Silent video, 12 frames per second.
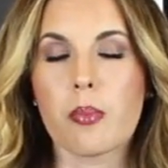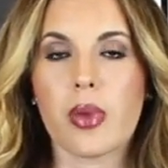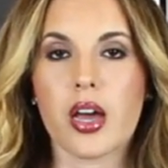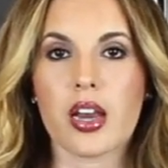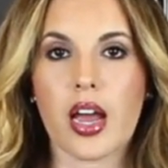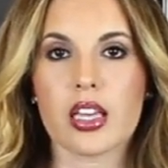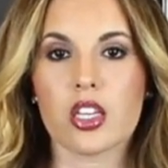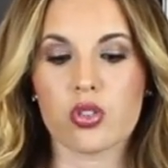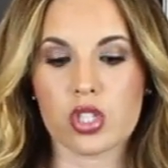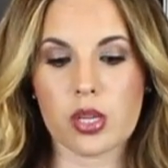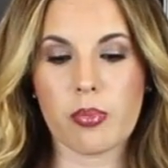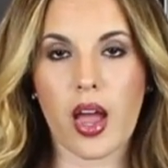but I
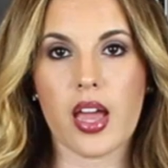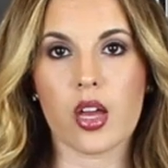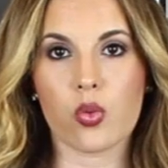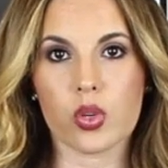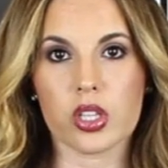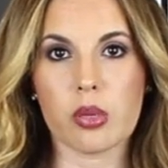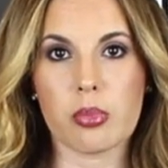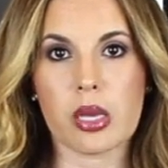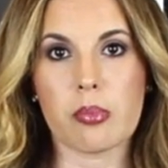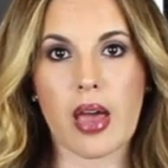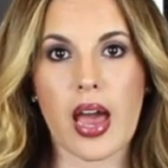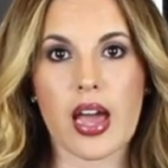usually buy a really
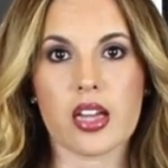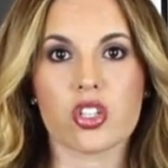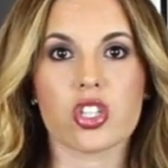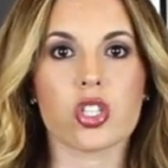big bag